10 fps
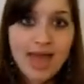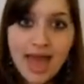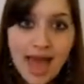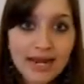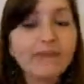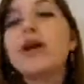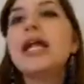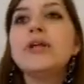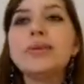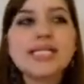And if for
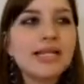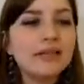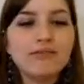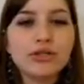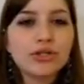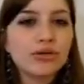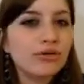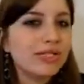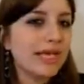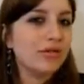any reason in the future you
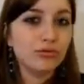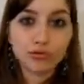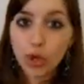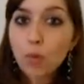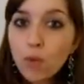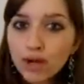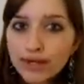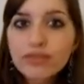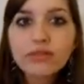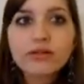decide you don't want
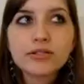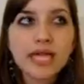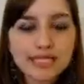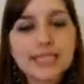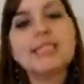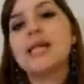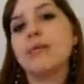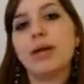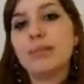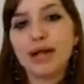it, there's a 60-day
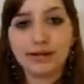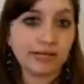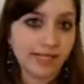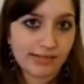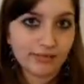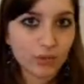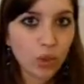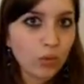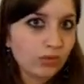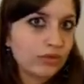money-back guarantee.
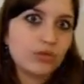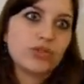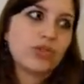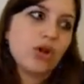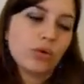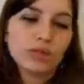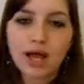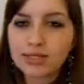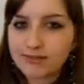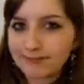So there's no
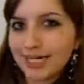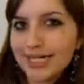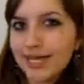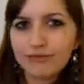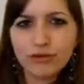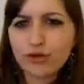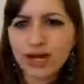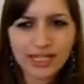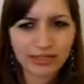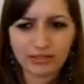loss of money if you
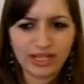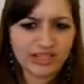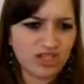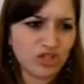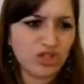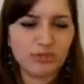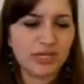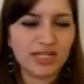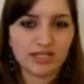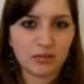try it and you're like, this is stupid,
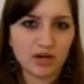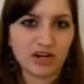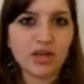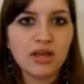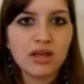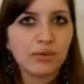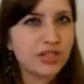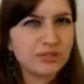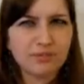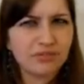it doesn't work.
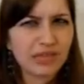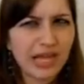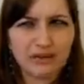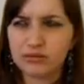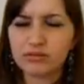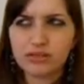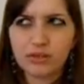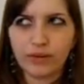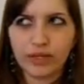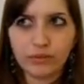Which, I don't see
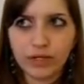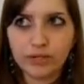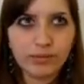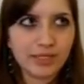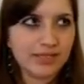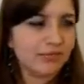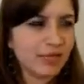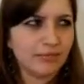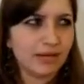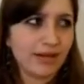why you would, because every
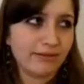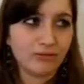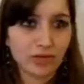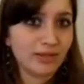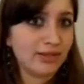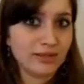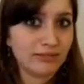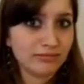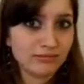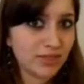time I've tried
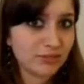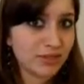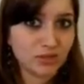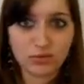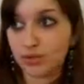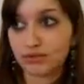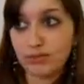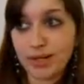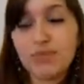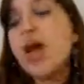their tips, it's worked for
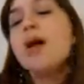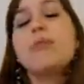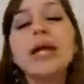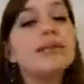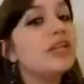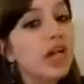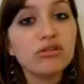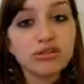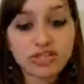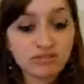me. But, you
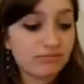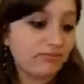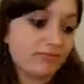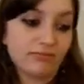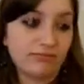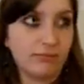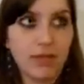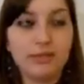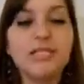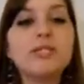just
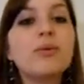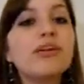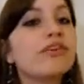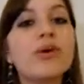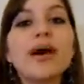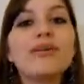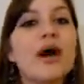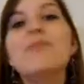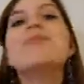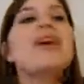maybe it doesn't work for you, I don't
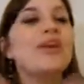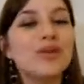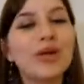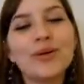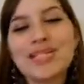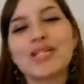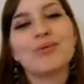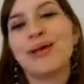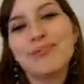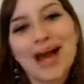know. You can always get
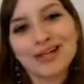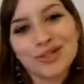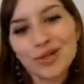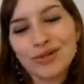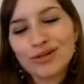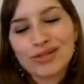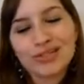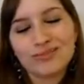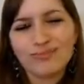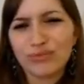your money back, so
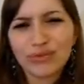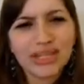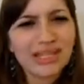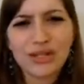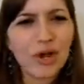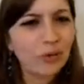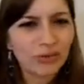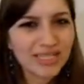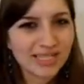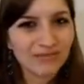there's really no
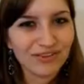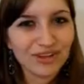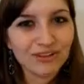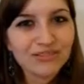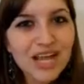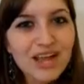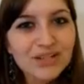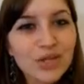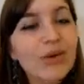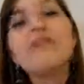risk involved.
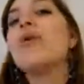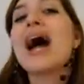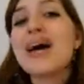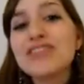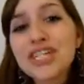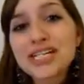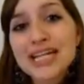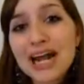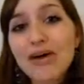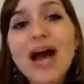So if you haven't checked
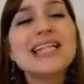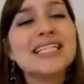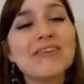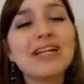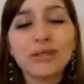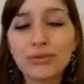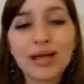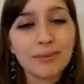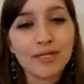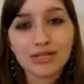it out, I definitely
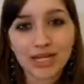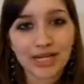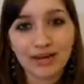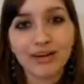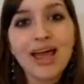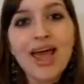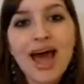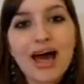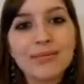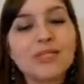recommend you check it out.
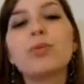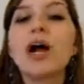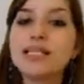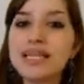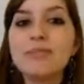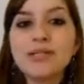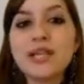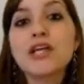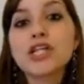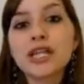It's
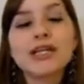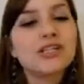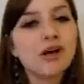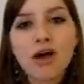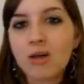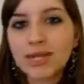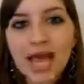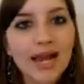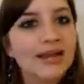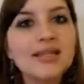prostatemassageclinic.com
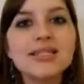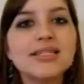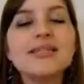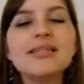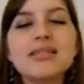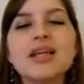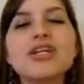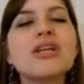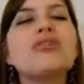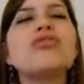again. It is
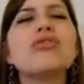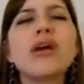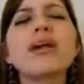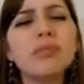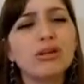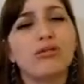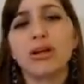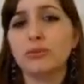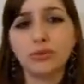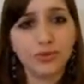such an incredible,
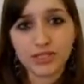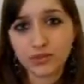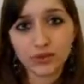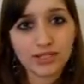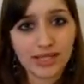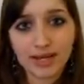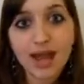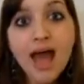incredible resource, and